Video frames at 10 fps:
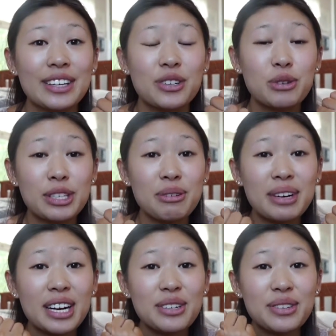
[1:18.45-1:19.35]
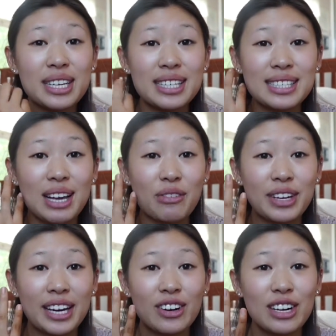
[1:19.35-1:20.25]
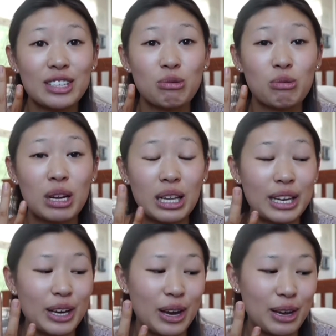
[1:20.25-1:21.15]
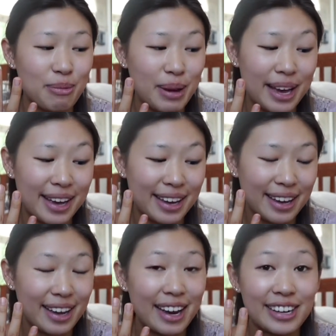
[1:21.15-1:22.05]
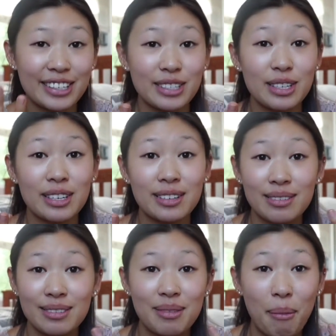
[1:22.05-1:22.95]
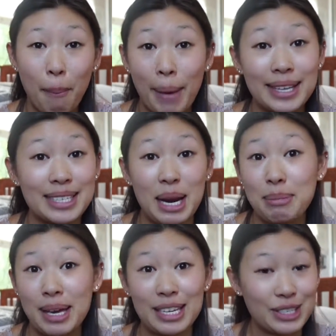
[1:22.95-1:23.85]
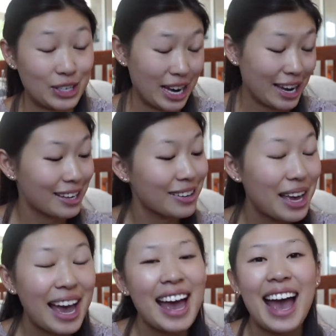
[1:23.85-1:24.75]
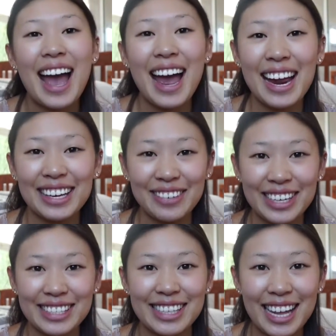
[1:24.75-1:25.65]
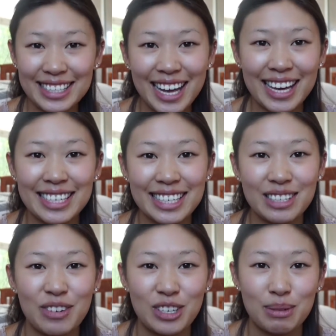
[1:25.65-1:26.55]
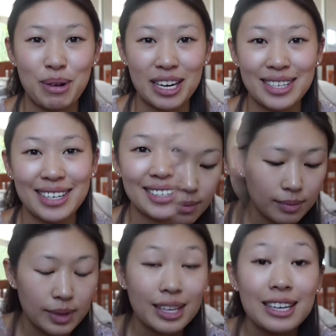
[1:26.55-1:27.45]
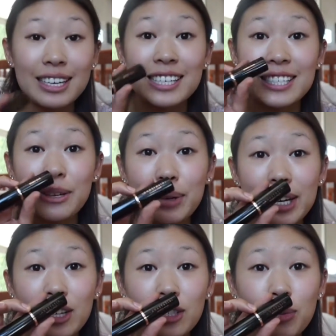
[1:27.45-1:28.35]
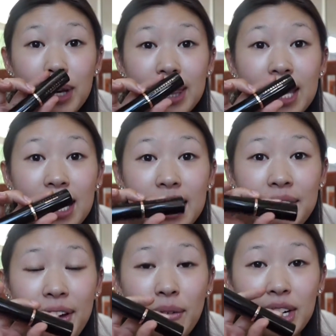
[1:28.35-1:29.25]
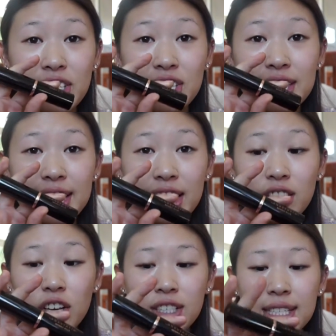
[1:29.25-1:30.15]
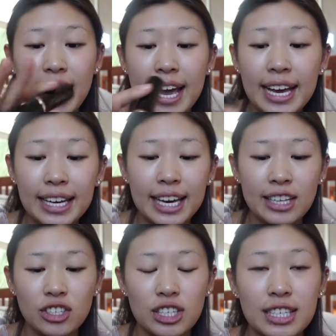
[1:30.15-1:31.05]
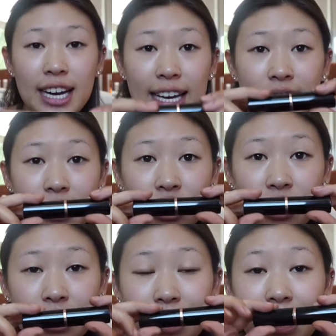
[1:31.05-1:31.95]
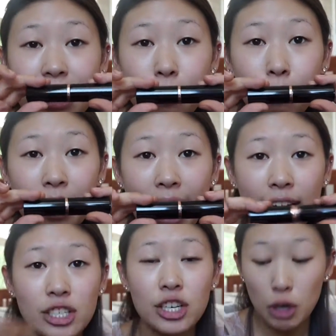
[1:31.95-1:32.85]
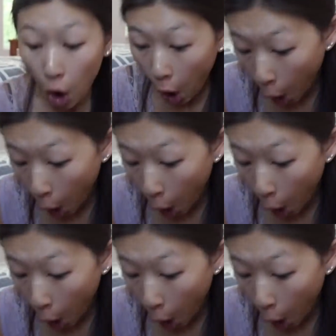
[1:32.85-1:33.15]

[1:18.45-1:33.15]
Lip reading: Usually when I do this self tanner, it's really good, but I just messed up yesterday. Anyways, let's get into this first impression. So here's what the foundation stick looks like. It's just a nice, sleek black tube.